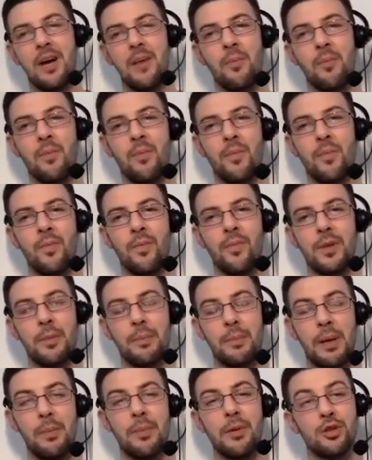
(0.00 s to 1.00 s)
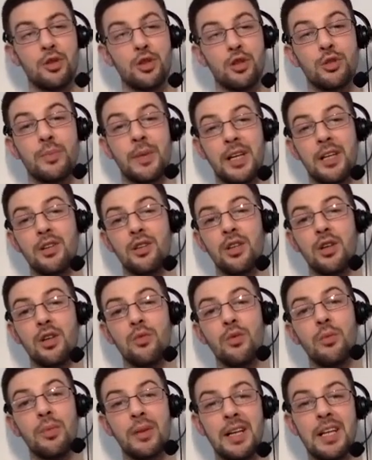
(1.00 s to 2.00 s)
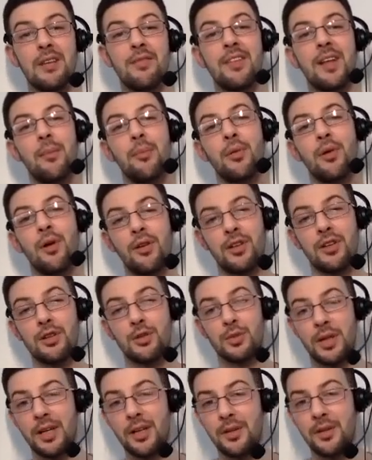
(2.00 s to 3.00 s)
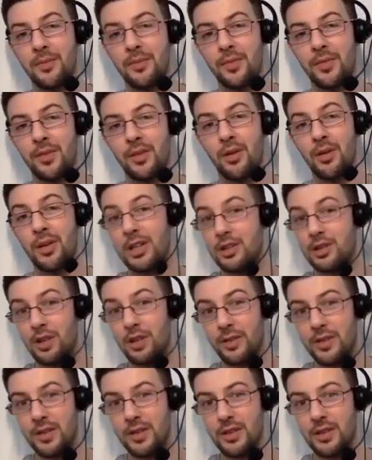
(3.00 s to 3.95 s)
um, the people that you're speaking to will believe in that product as well, or that service.